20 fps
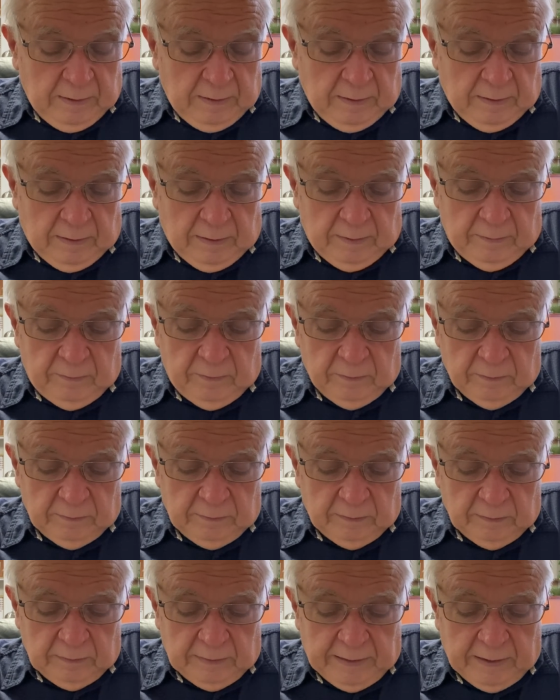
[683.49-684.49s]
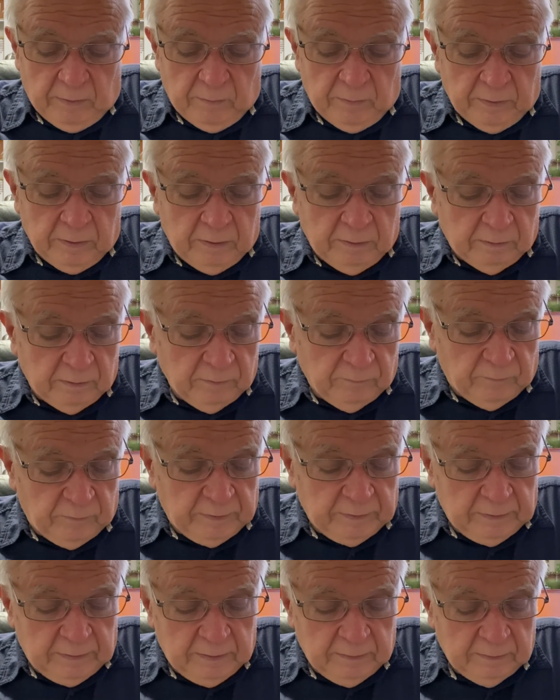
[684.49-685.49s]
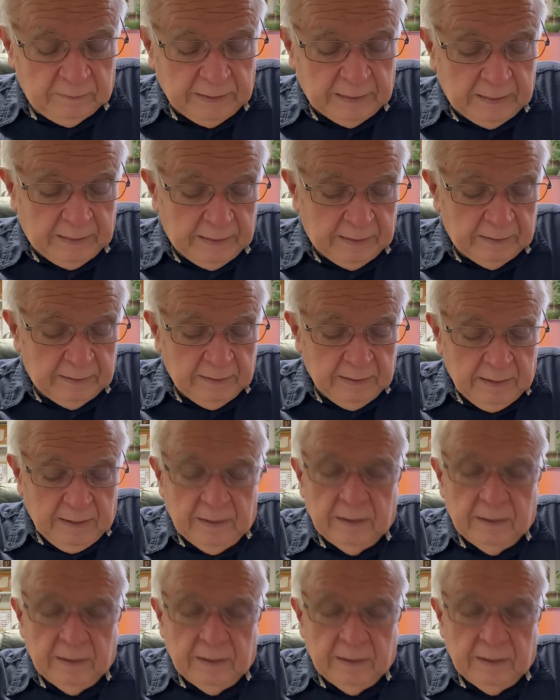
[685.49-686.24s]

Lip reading: The outer covering that had